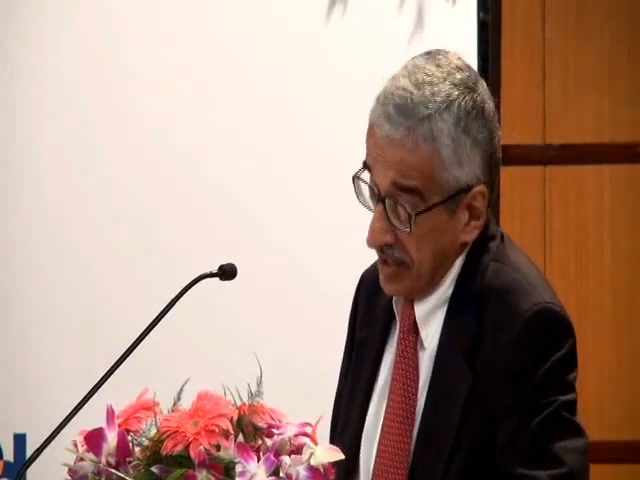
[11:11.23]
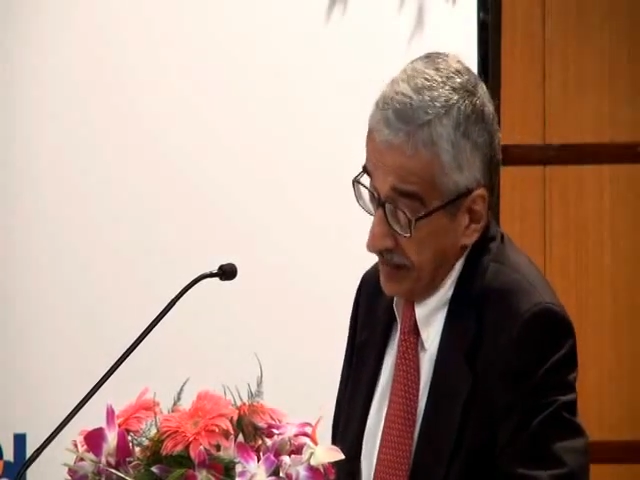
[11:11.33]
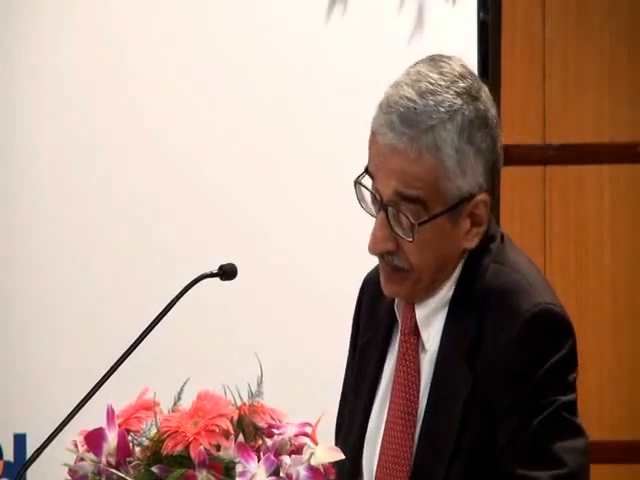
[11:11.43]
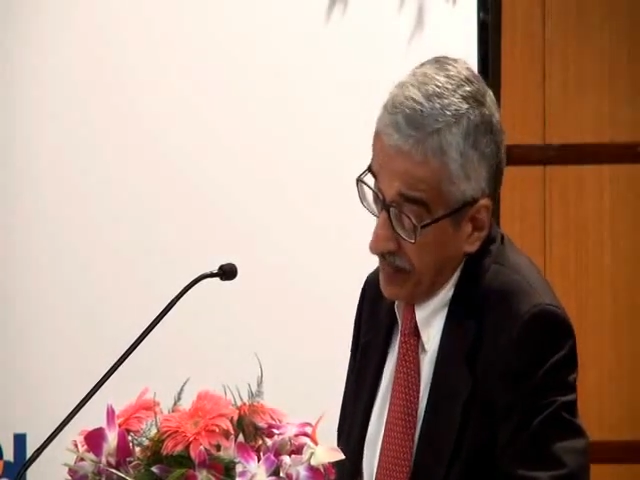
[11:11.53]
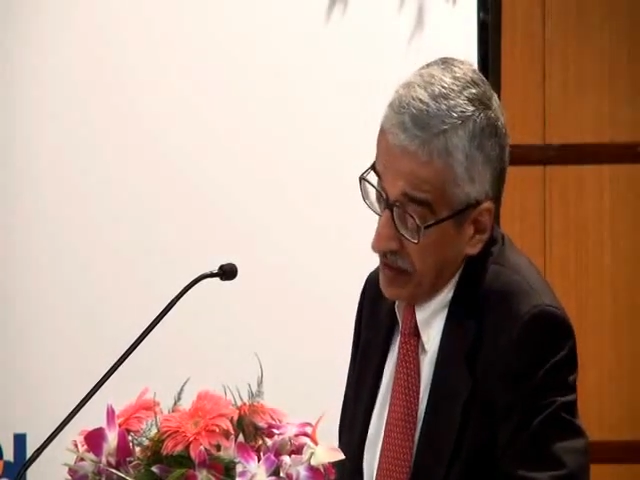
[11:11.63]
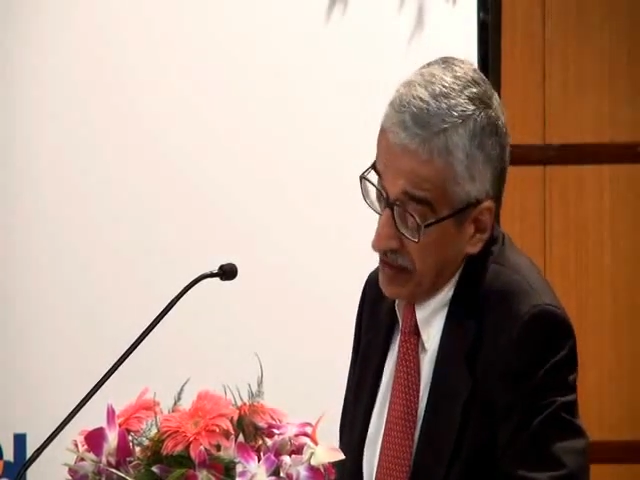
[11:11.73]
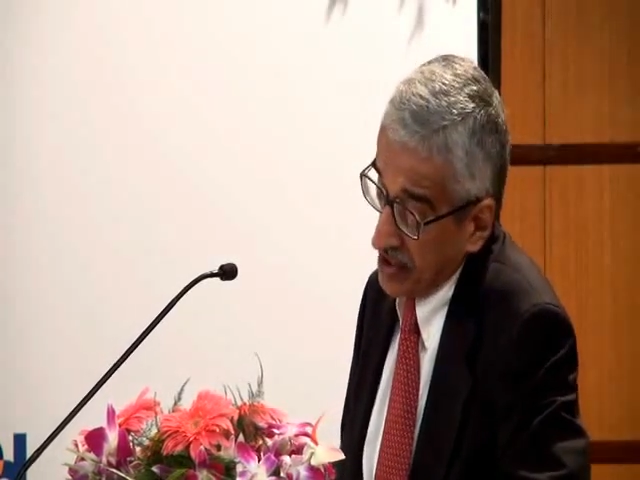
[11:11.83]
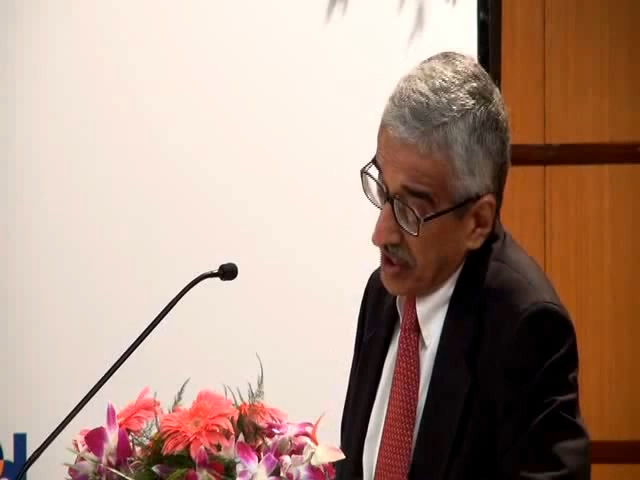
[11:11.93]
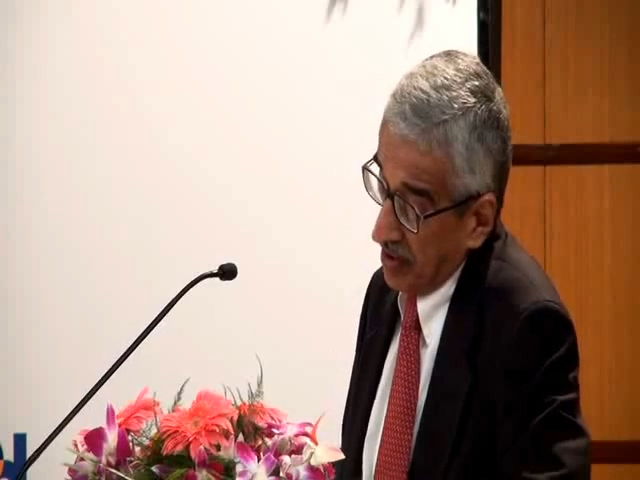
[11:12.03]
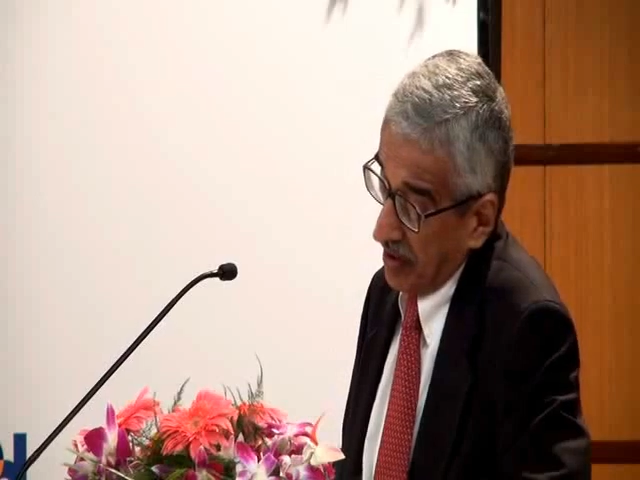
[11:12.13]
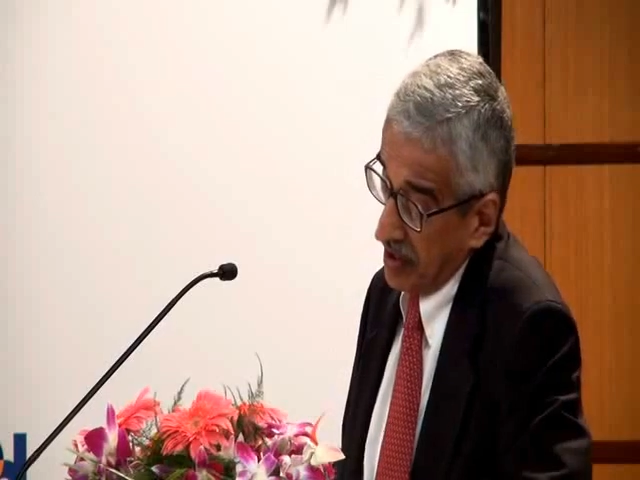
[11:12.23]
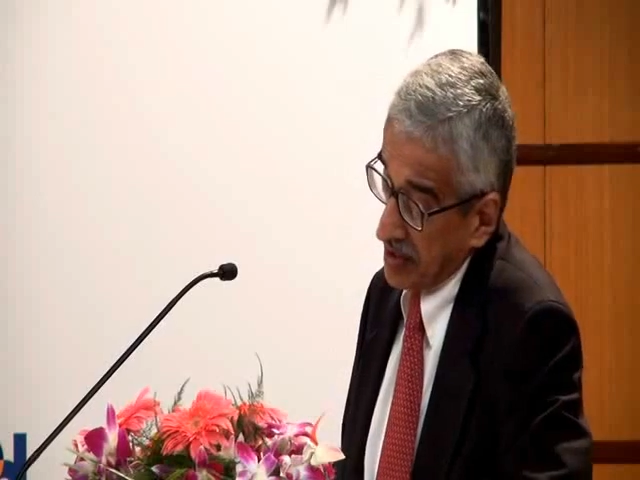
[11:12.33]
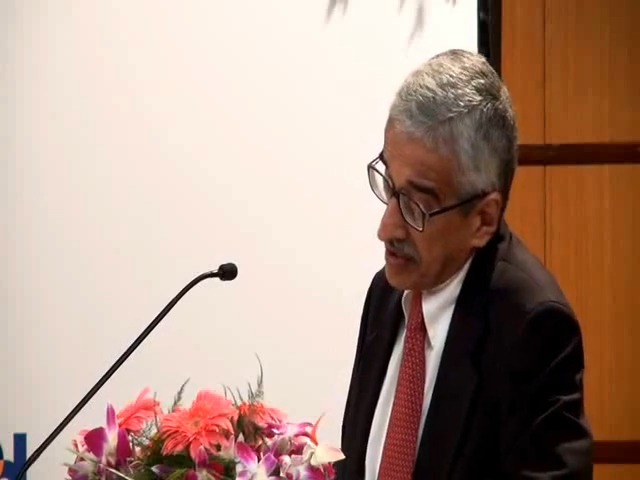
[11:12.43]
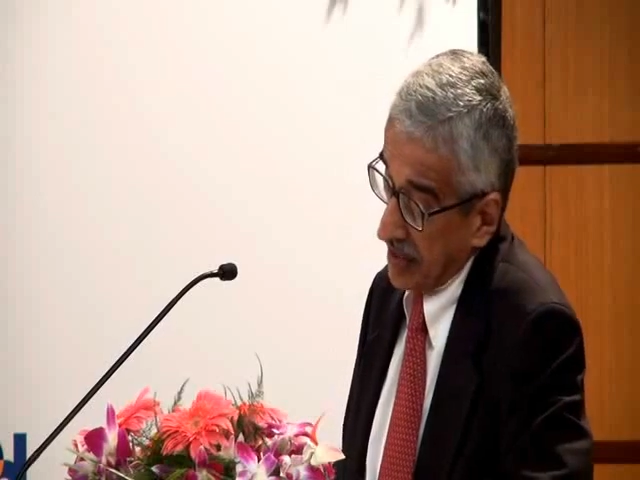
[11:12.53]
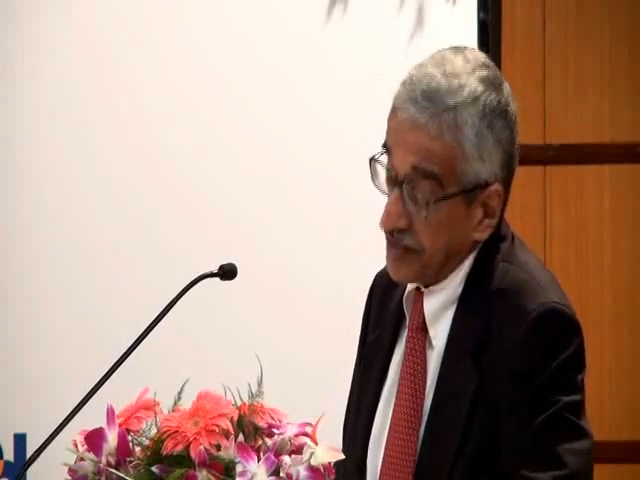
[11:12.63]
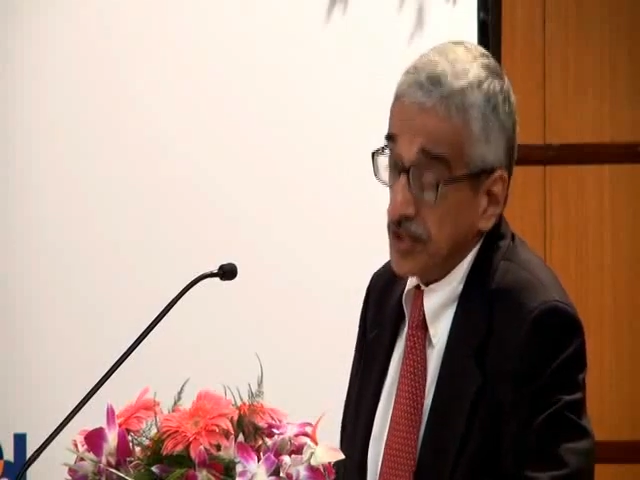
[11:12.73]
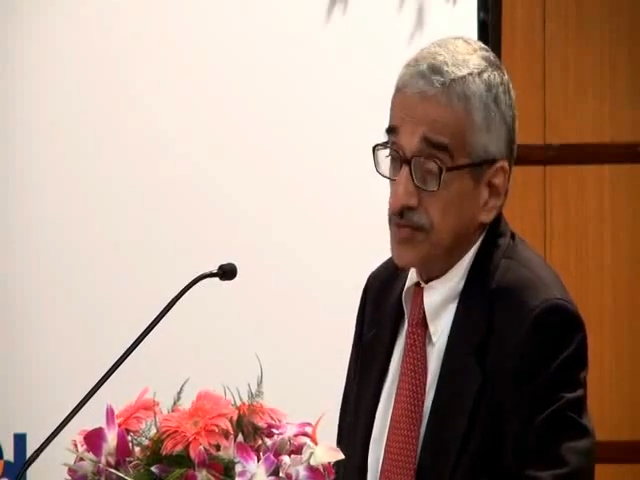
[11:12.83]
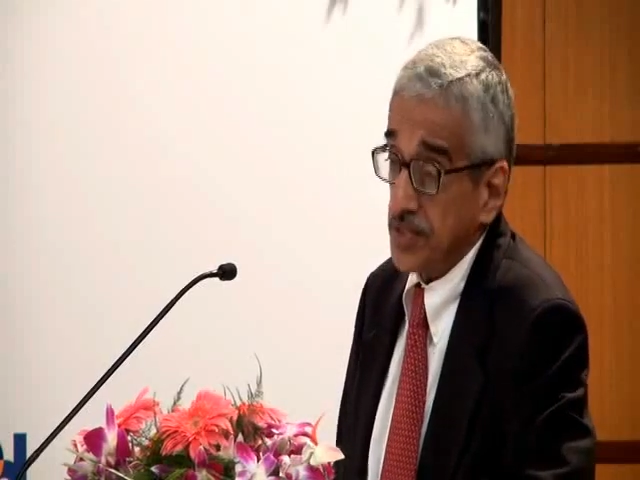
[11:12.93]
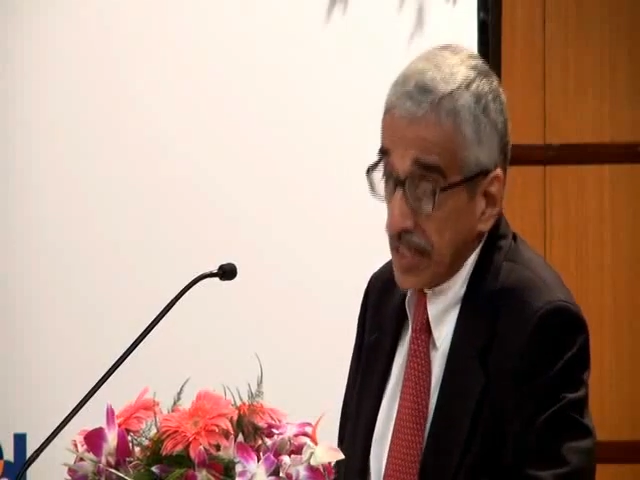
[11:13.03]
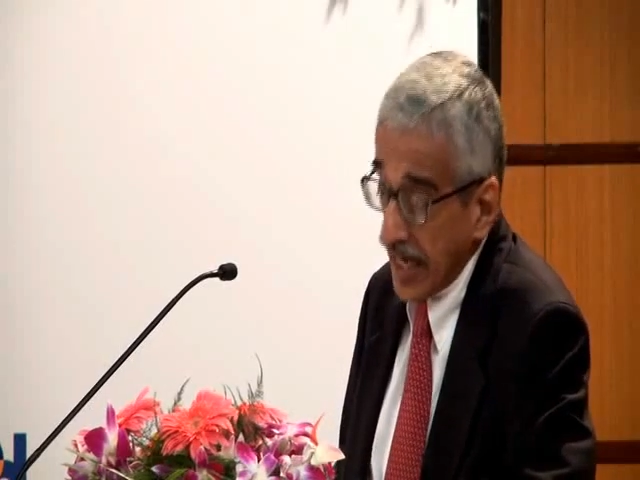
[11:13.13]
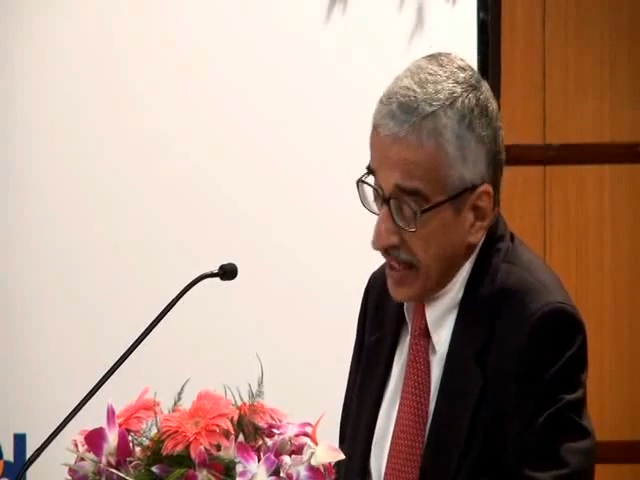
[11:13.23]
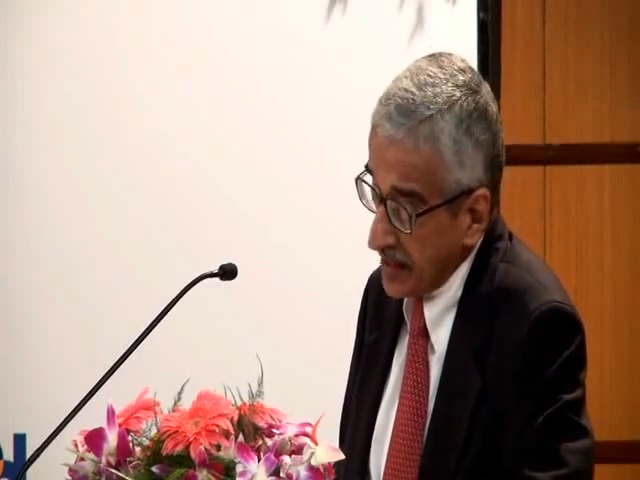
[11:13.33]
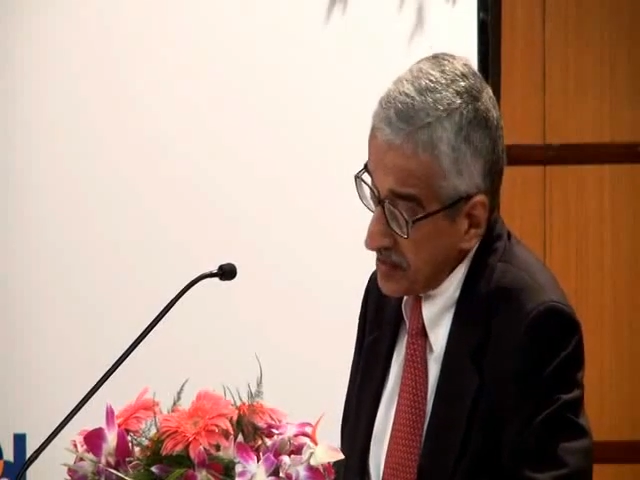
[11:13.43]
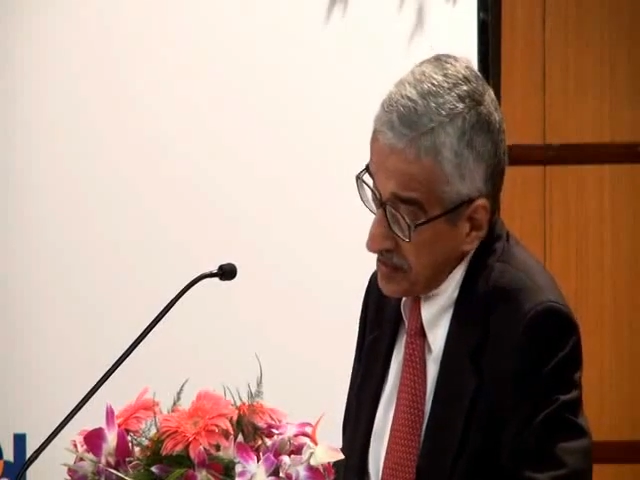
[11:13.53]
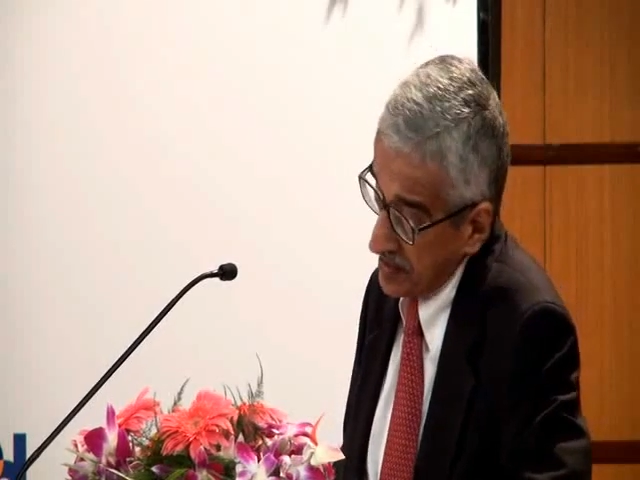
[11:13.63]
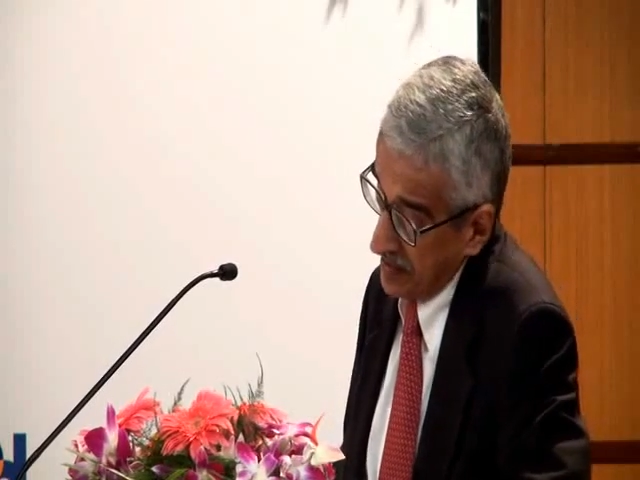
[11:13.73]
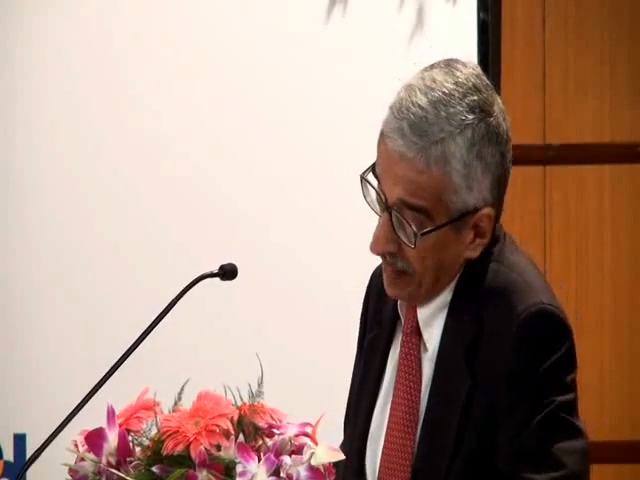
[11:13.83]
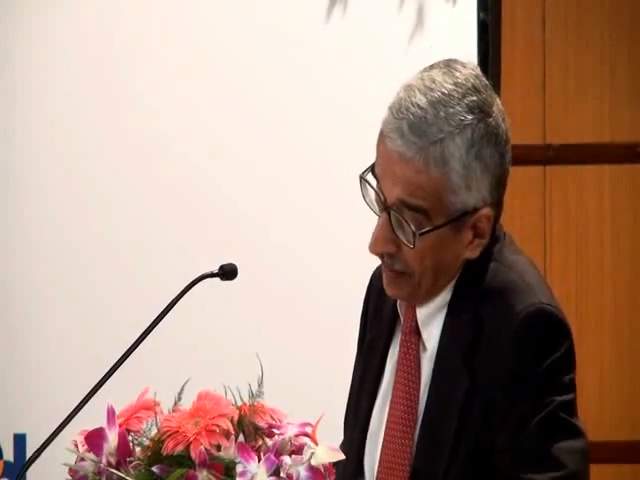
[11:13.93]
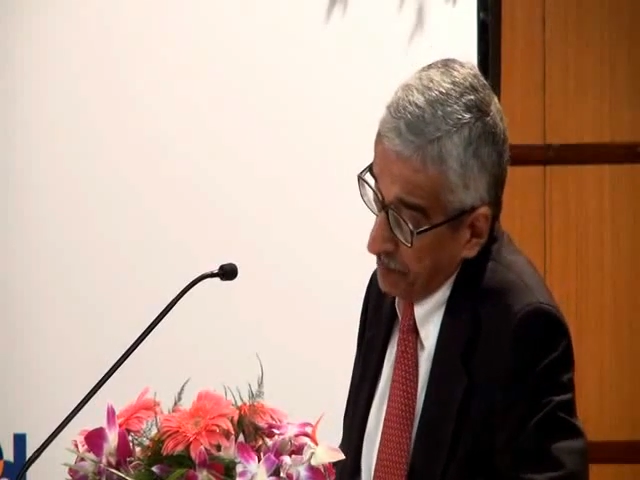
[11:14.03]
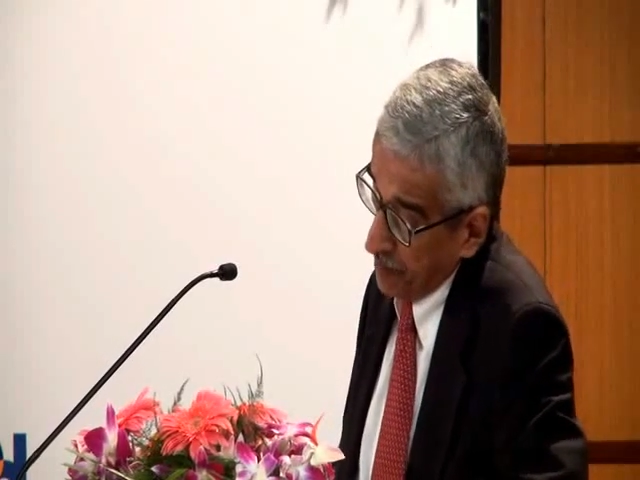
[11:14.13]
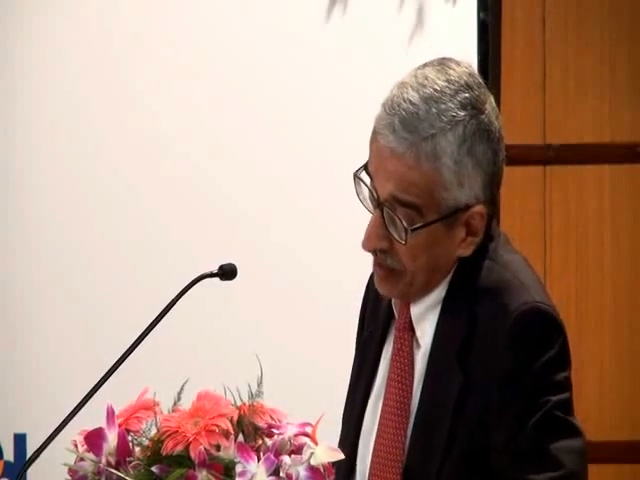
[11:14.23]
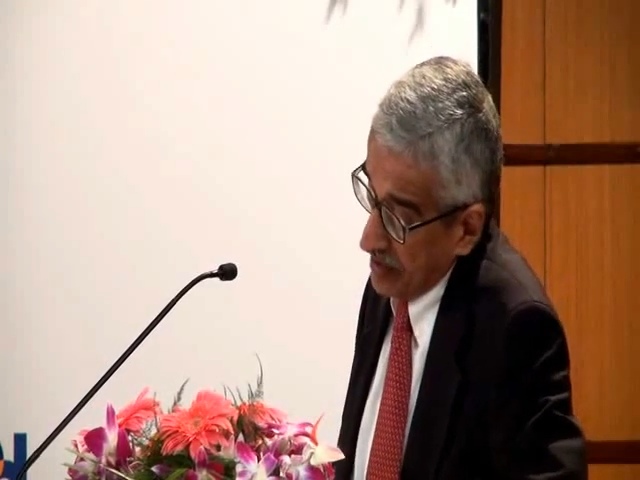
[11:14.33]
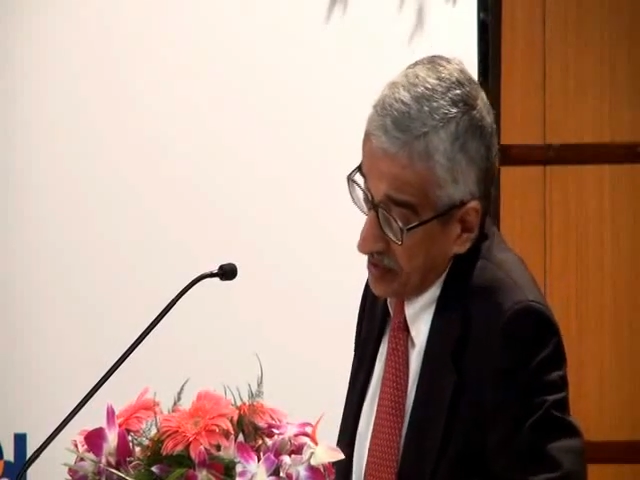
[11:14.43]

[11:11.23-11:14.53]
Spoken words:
piracy, securing the safety of sea lanes,